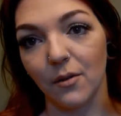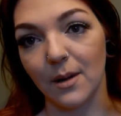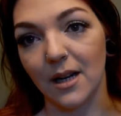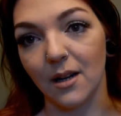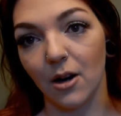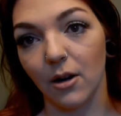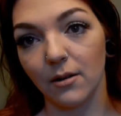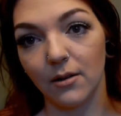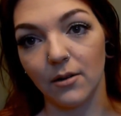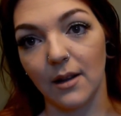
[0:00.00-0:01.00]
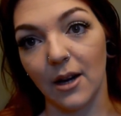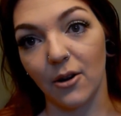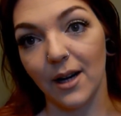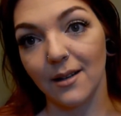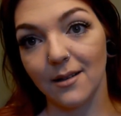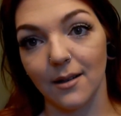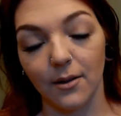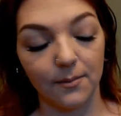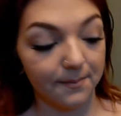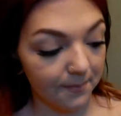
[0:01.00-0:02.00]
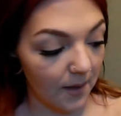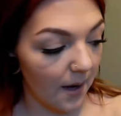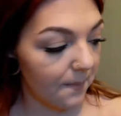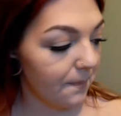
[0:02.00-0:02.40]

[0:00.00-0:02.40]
me aren't that great, so yeah.